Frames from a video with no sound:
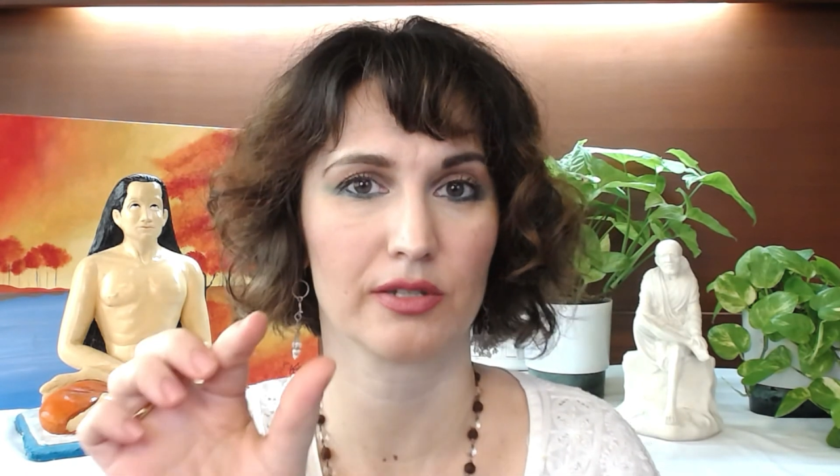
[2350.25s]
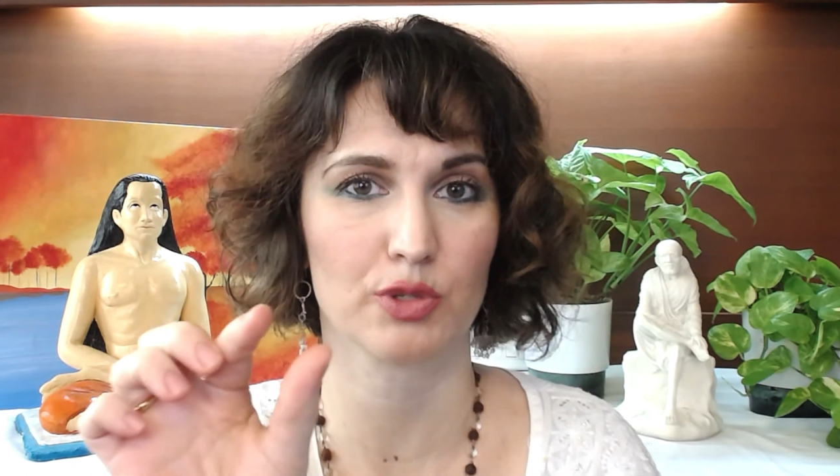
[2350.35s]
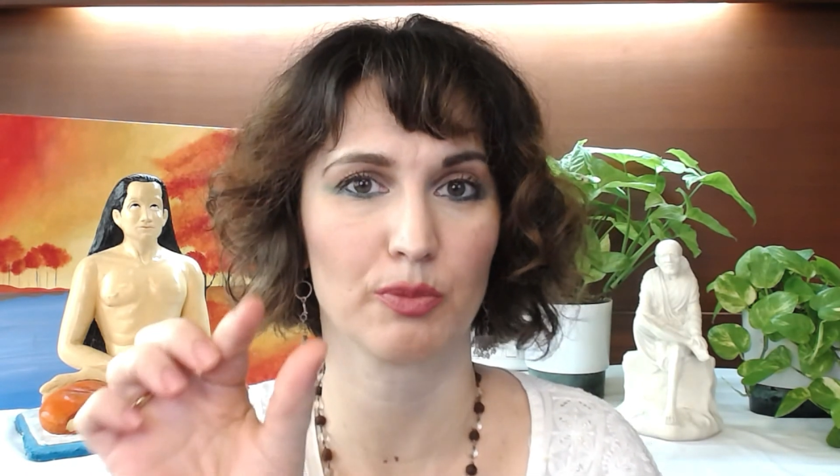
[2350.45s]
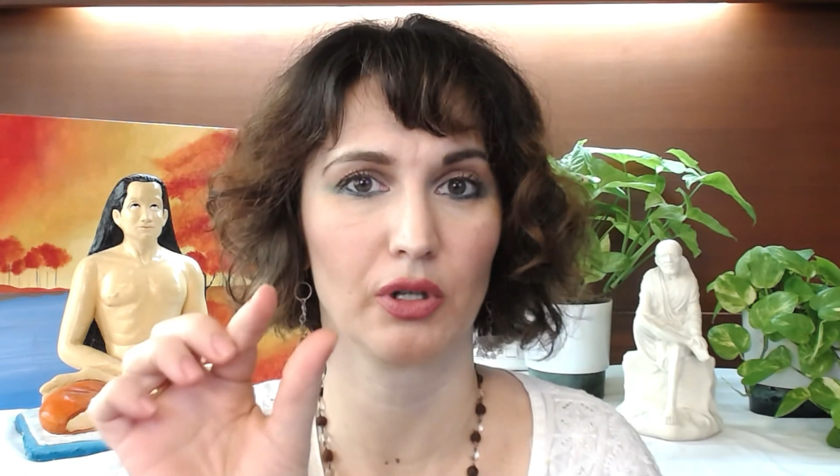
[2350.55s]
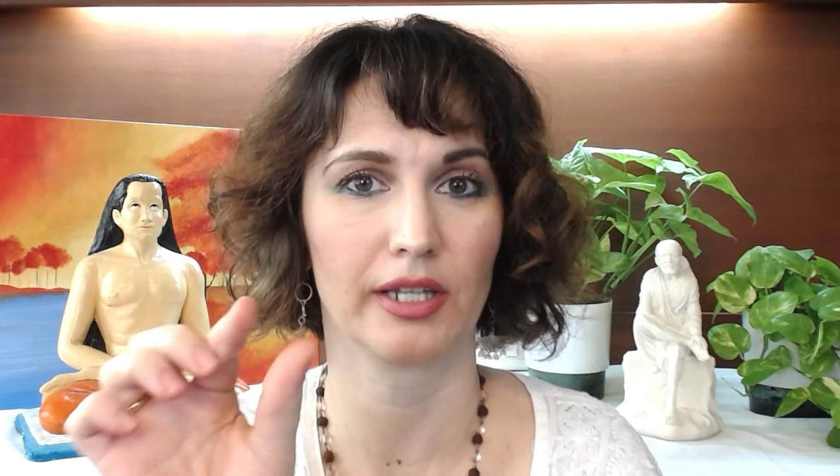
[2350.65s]

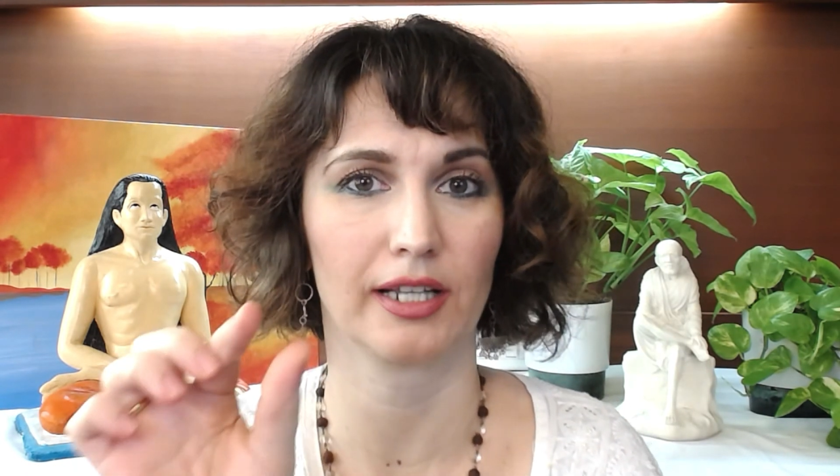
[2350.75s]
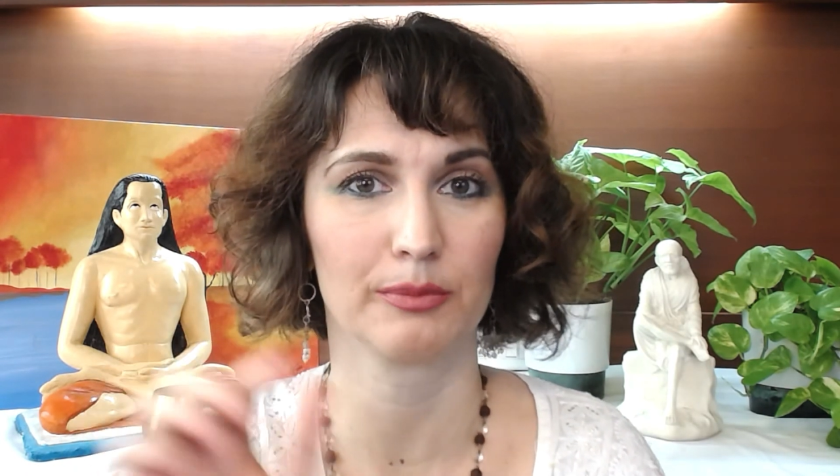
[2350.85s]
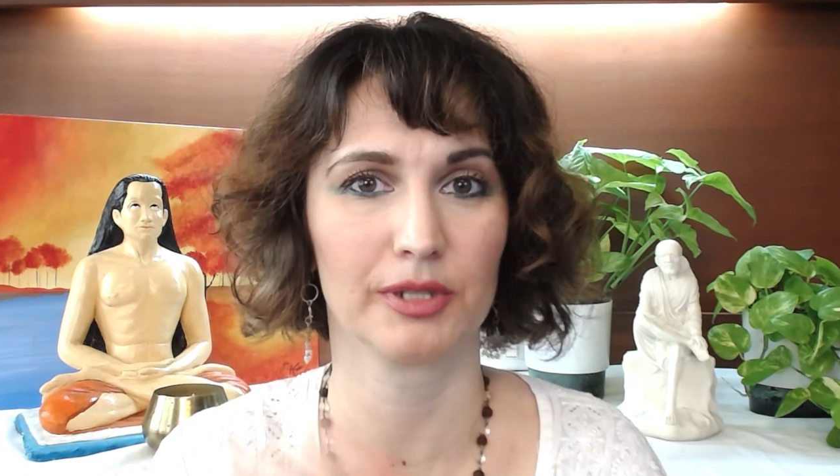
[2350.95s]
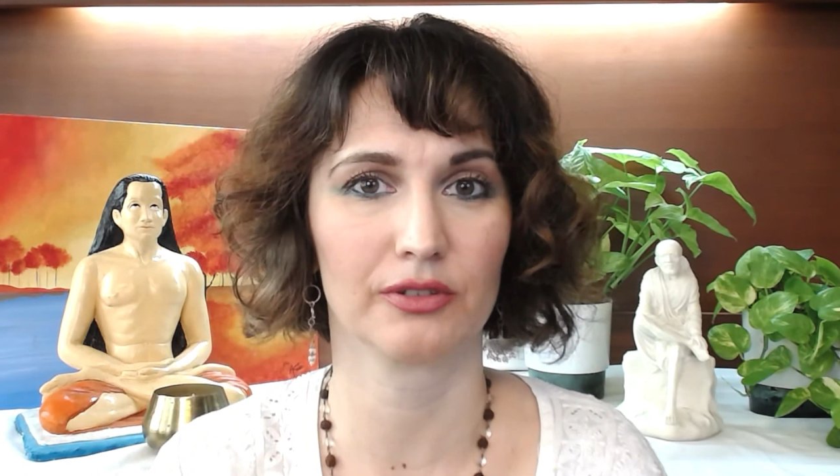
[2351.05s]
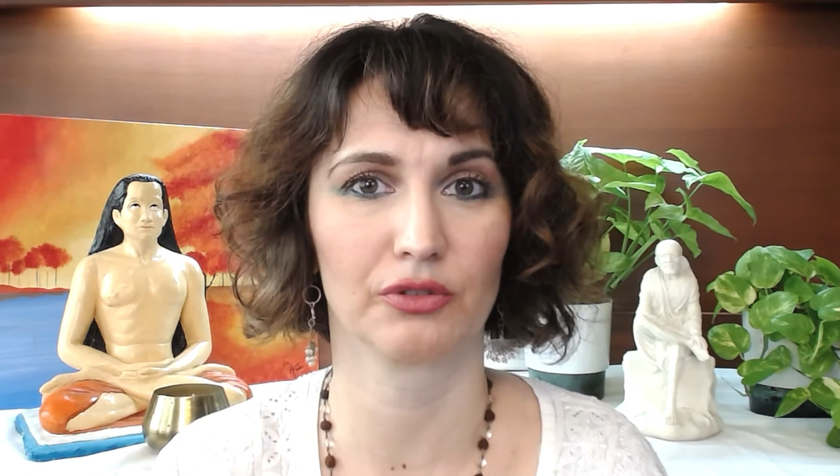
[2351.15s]
small
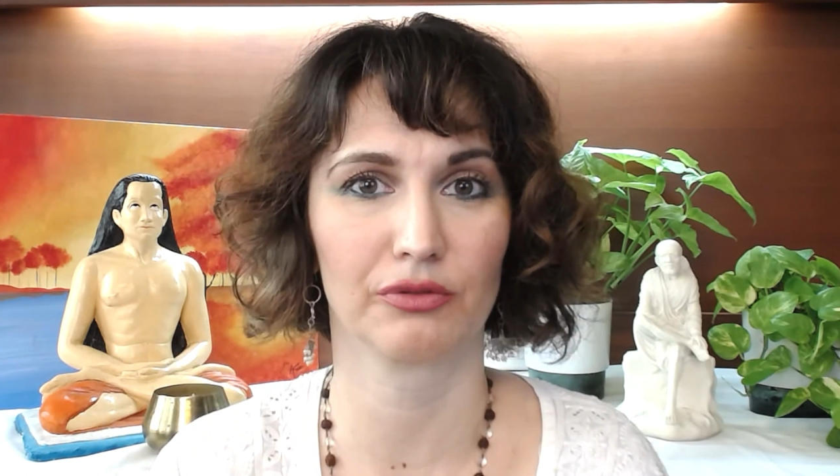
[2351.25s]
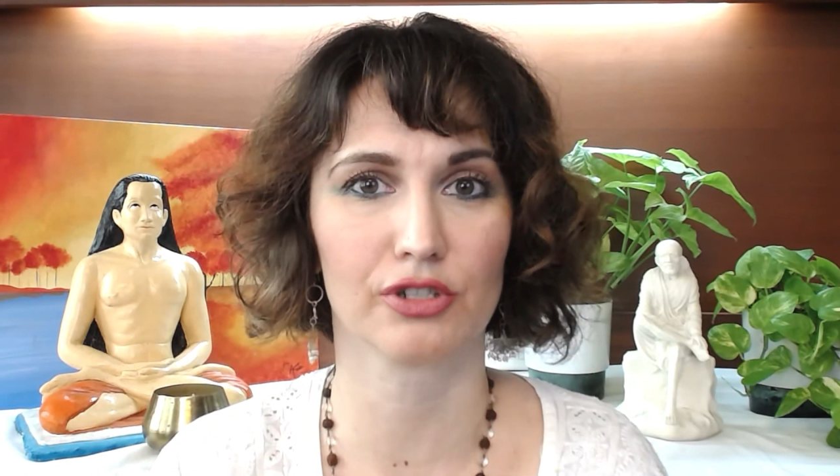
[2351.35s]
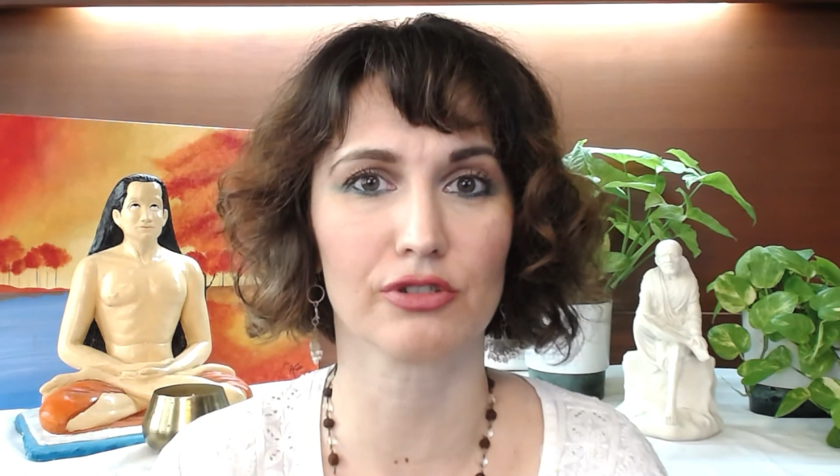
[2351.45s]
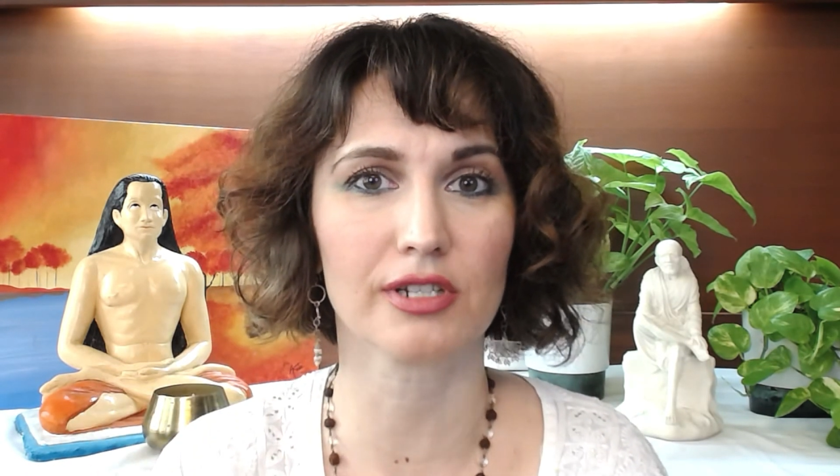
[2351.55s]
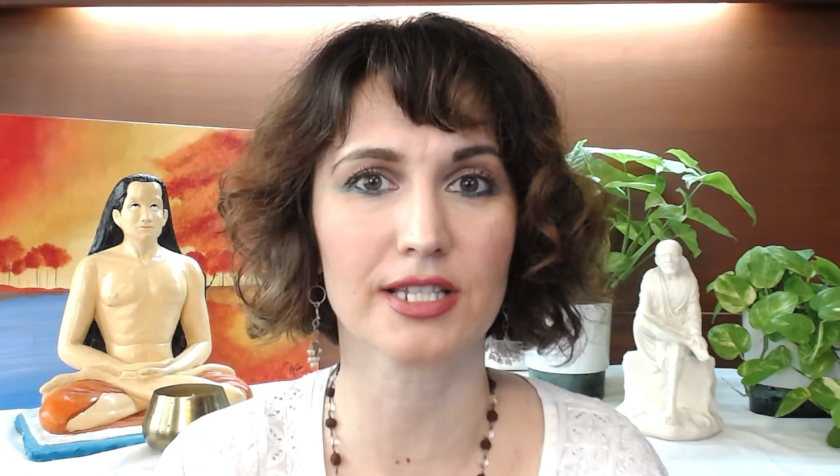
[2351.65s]
element of
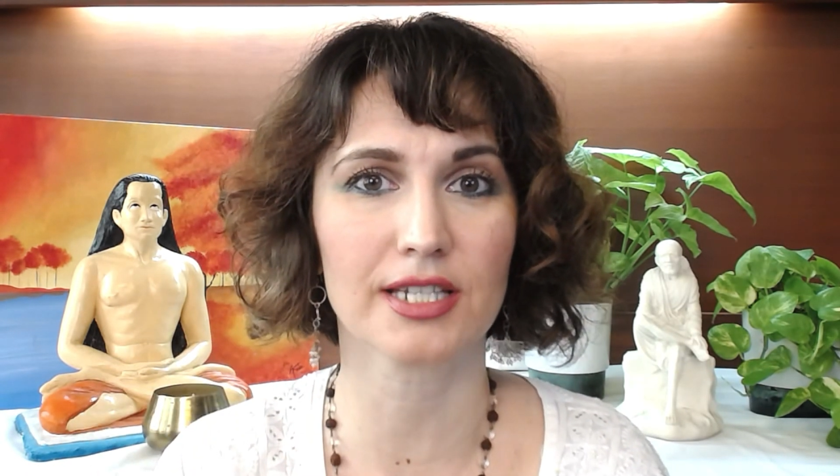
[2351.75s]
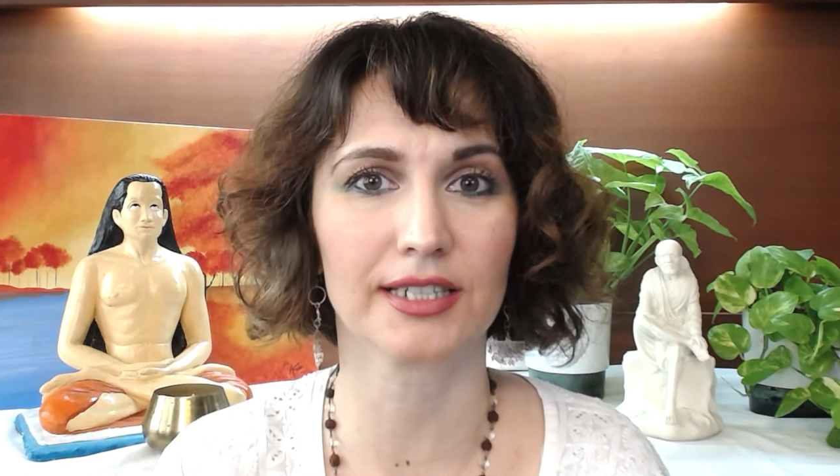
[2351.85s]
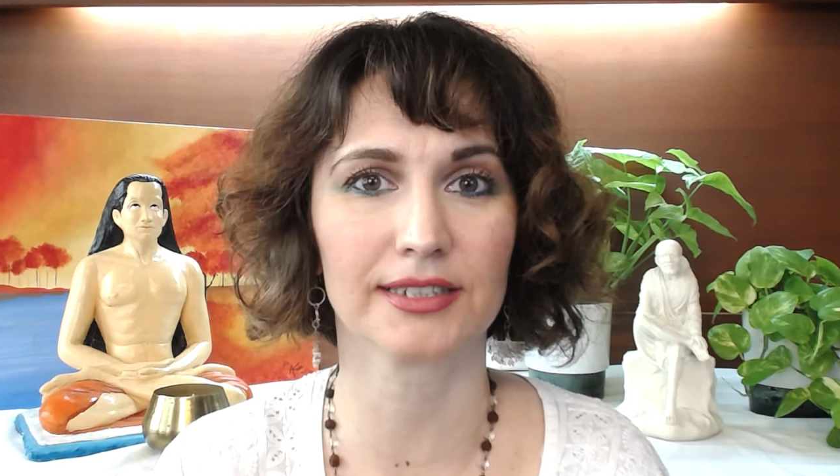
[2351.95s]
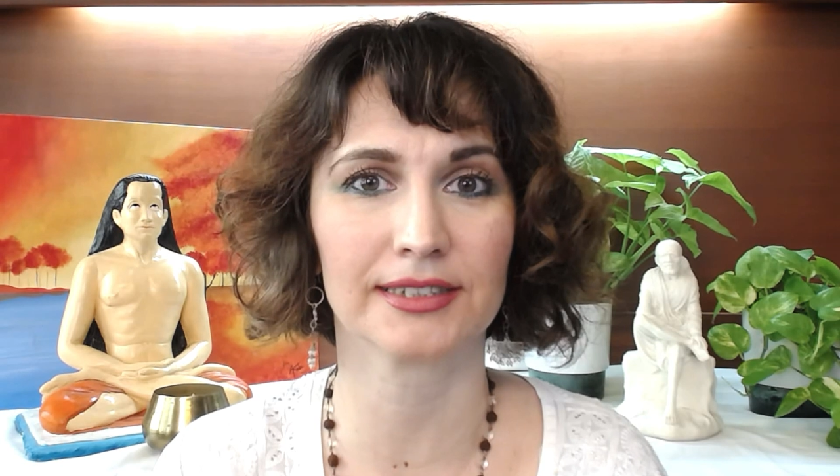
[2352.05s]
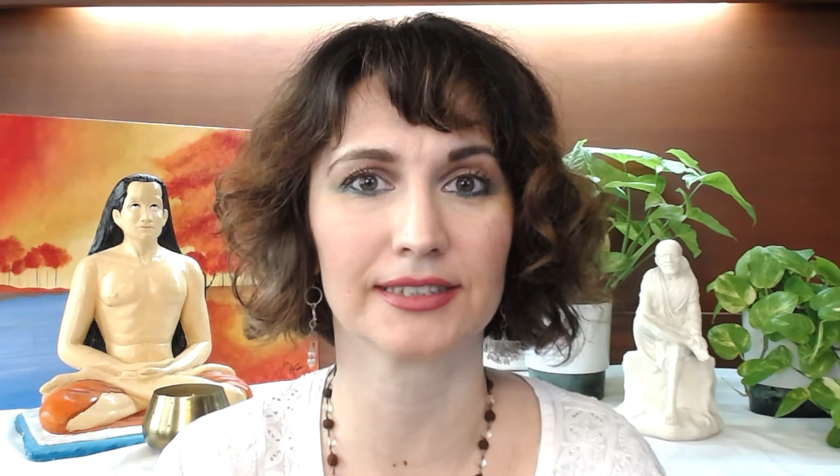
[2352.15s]
visualizing in
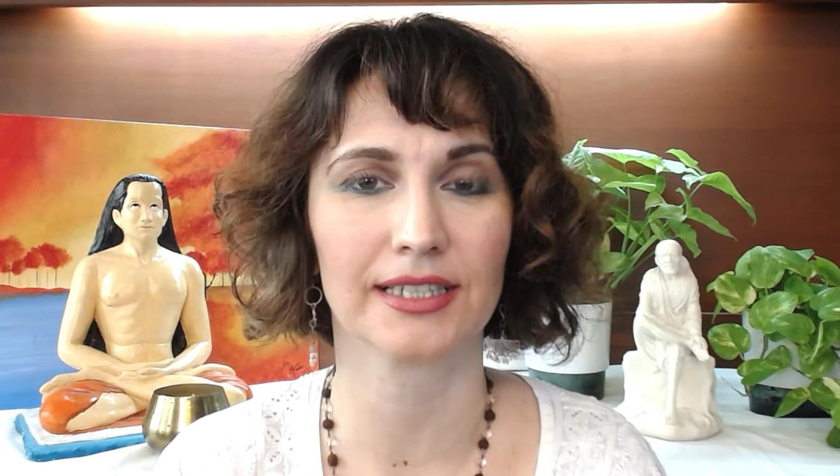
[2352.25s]
it.